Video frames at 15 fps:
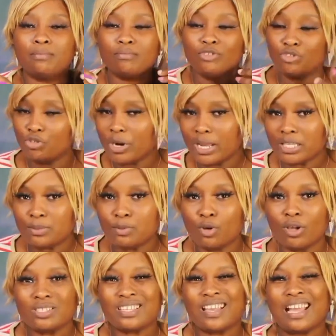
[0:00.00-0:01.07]
dress,
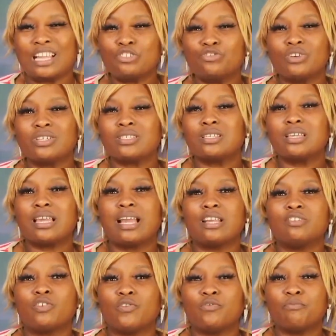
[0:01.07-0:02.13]
because our dressing
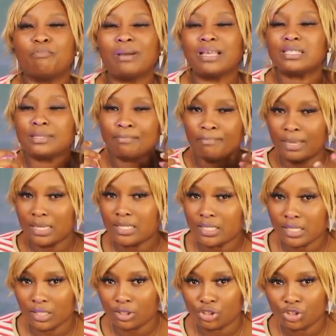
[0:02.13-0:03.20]
kind of pass
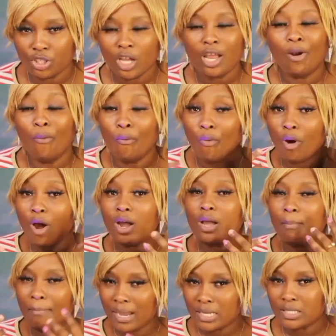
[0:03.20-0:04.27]
message, wrong
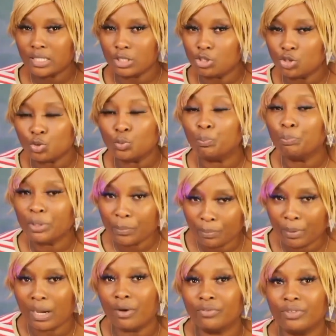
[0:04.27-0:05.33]
message to
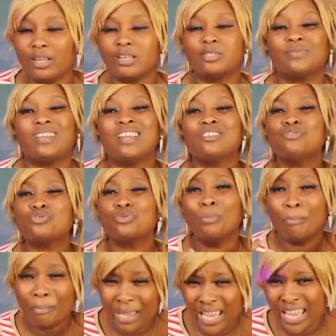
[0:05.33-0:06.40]
people out there, especially to
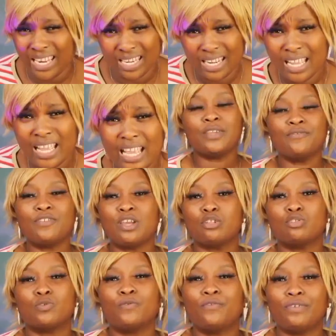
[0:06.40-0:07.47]
men. If you
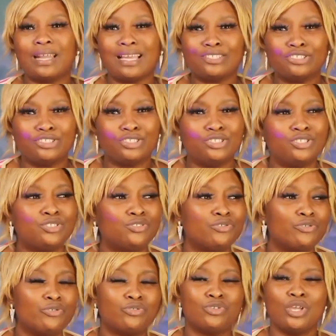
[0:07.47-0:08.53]
are too flashy,
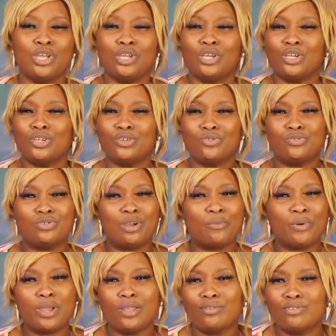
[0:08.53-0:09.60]
you're, you're
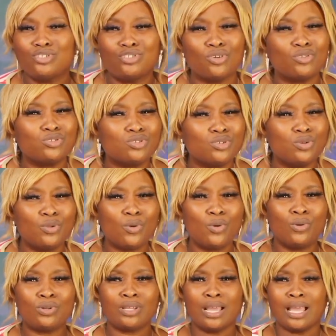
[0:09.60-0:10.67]
wearing short
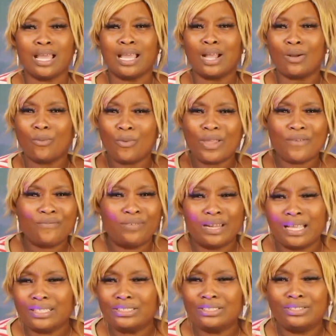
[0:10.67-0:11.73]
clothes, wearing
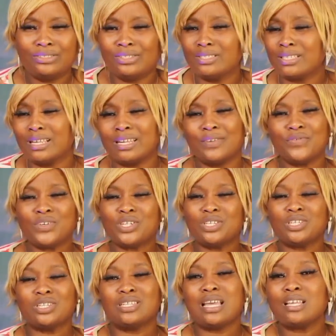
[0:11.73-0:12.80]
flashy things and
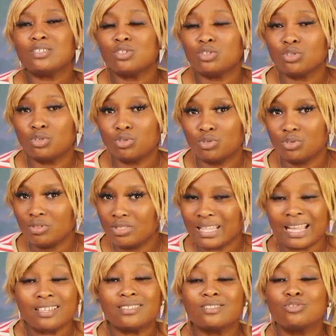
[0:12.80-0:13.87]
everything, that's
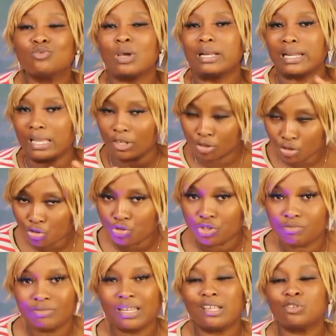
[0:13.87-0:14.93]
that's to an
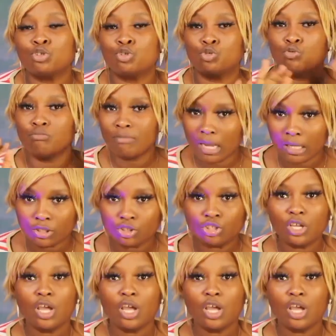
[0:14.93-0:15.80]
extreme, that's too much.